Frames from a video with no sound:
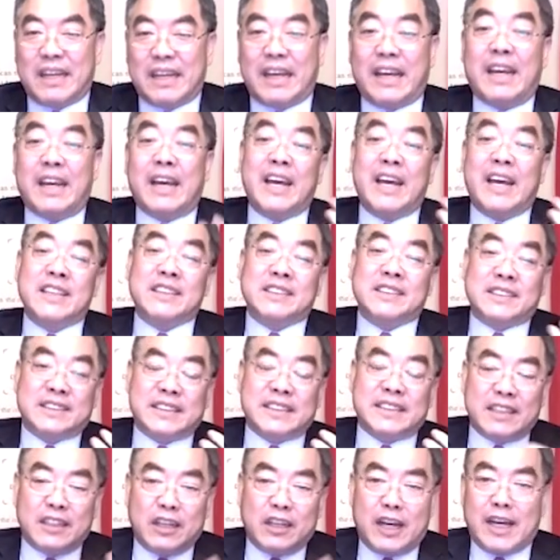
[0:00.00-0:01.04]
As
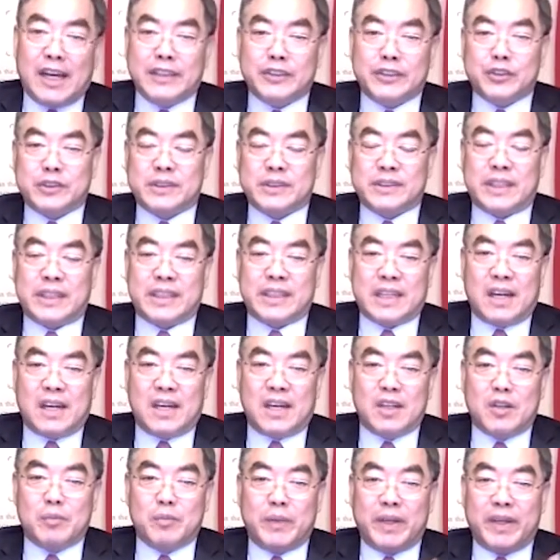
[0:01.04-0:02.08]
the largest
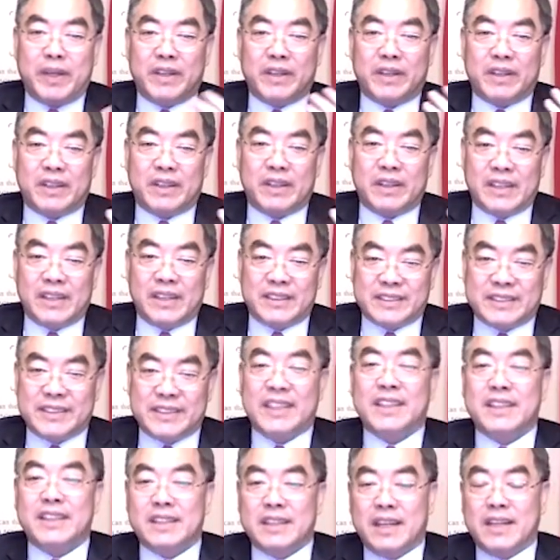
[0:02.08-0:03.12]
economy and the
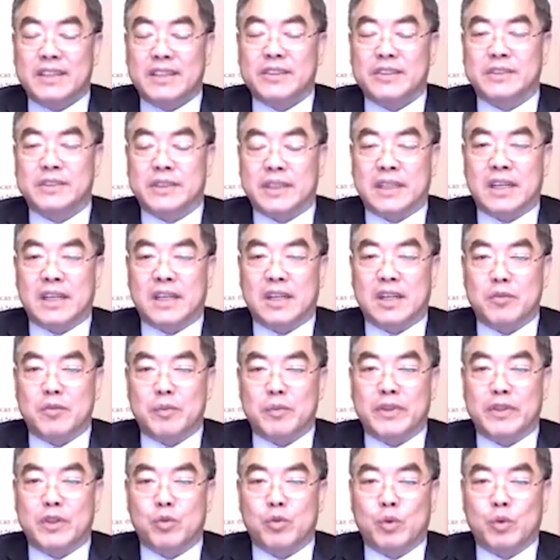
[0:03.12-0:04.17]
second largest economy
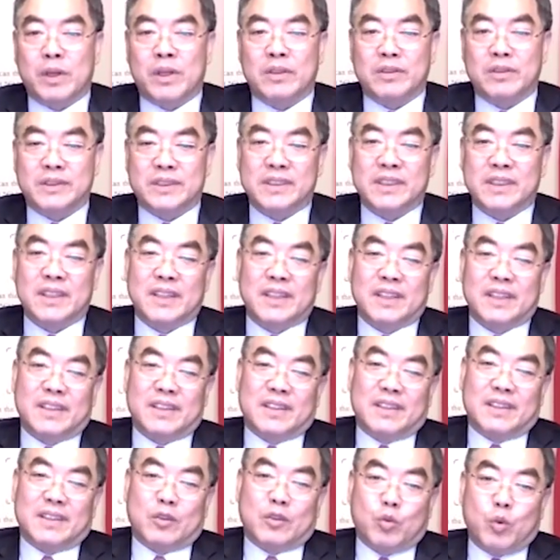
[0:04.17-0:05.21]
in the world,
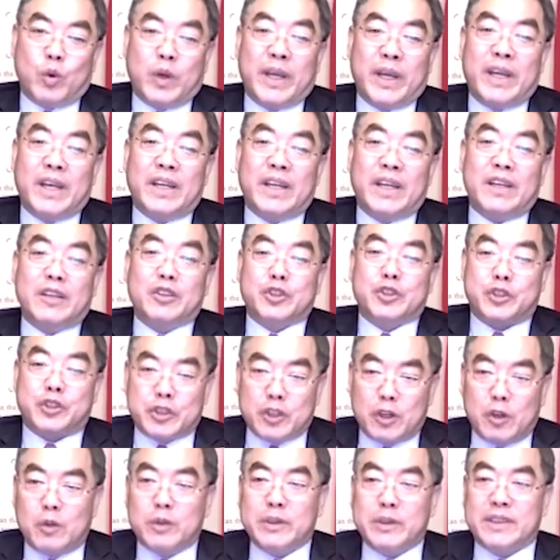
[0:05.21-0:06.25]
we
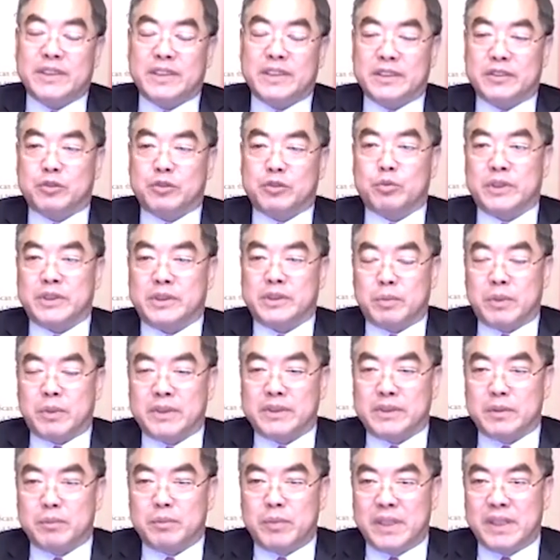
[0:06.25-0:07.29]
showed this
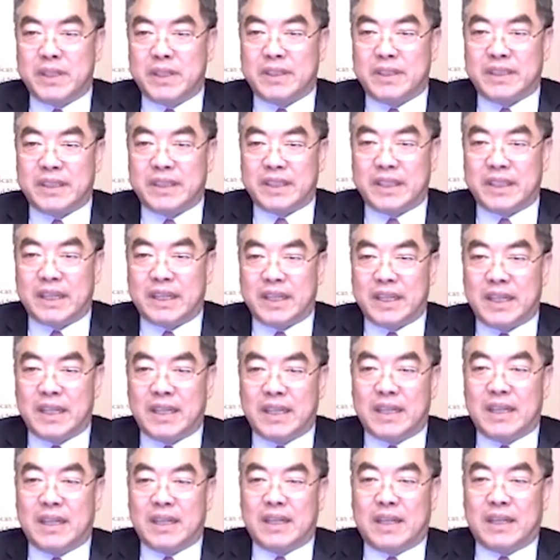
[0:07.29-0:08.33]
responsibility
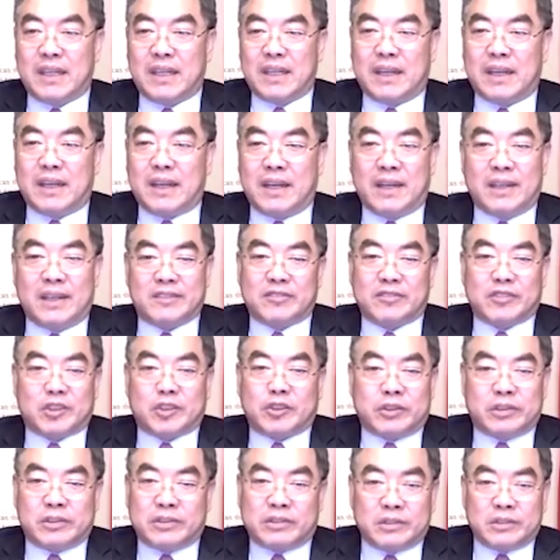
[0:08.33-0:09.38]

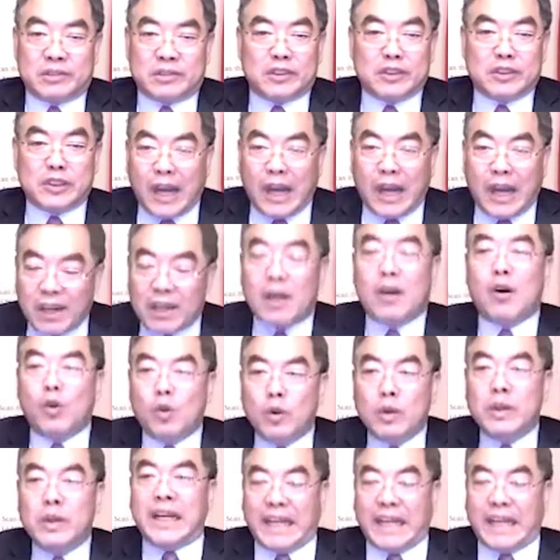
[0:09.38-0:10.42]
to not
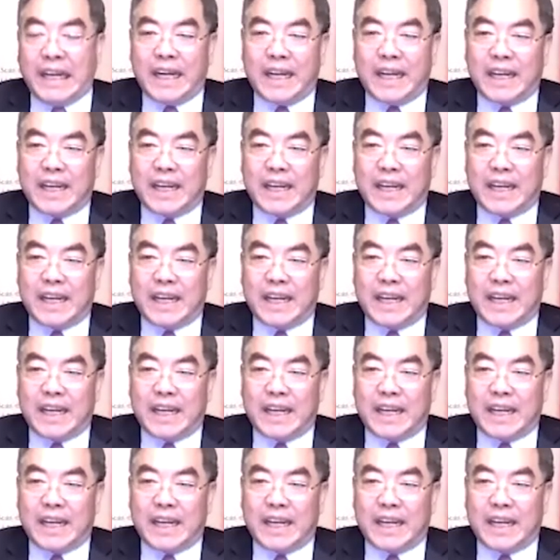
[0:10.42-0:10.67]
only